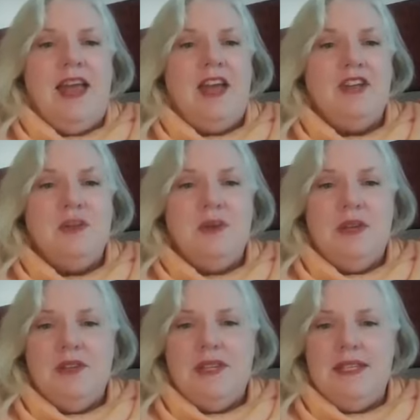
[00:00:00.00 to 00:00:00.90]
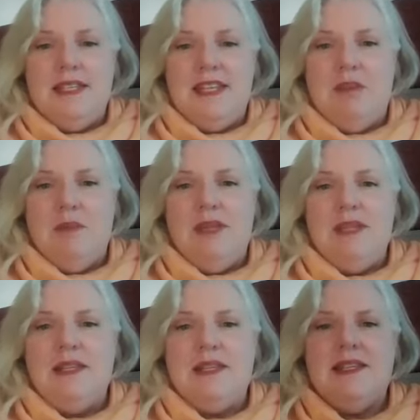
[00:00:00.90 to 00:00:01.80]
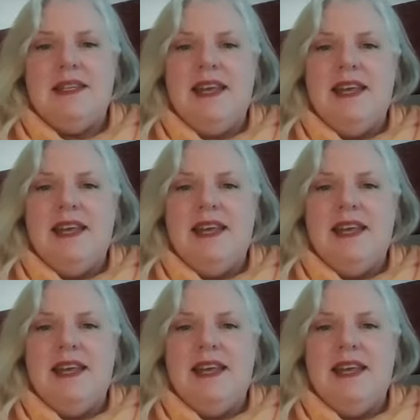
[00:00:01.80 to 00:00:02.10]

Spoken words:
As you hear these statements